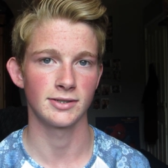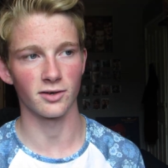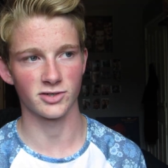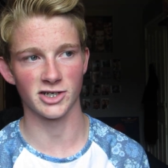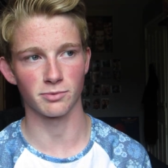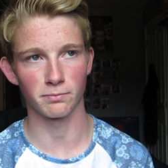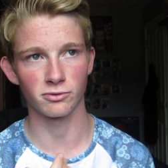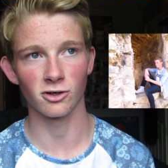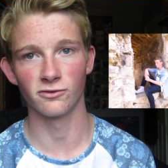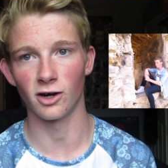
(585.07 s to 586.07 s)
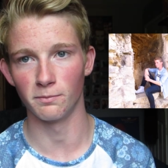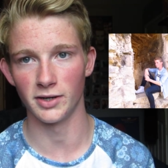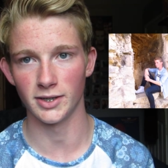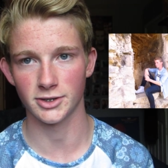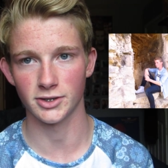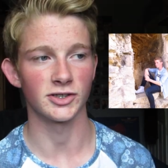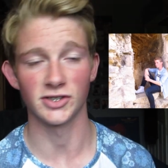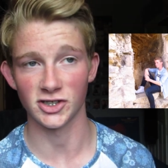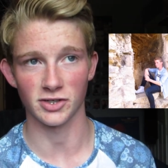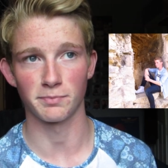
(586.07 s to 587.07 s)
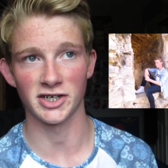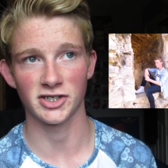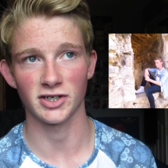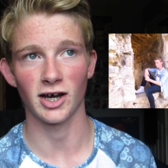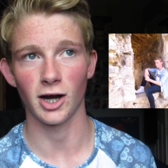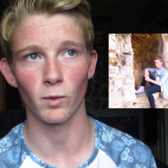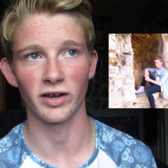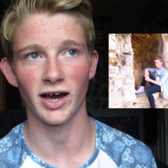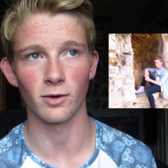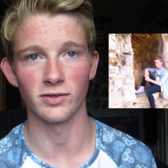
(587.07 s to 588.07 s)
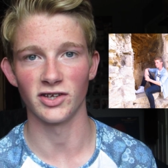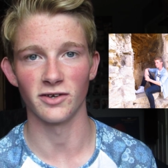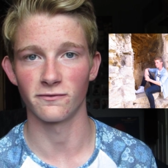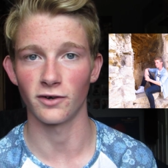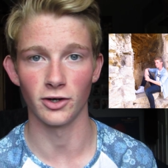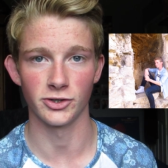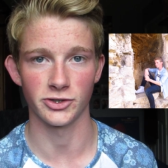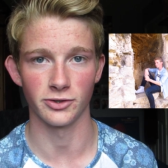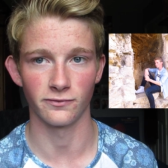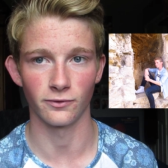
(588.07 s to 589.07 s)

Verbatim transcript: I've changed my profile picture to just a picture that I went out and did the photo shoot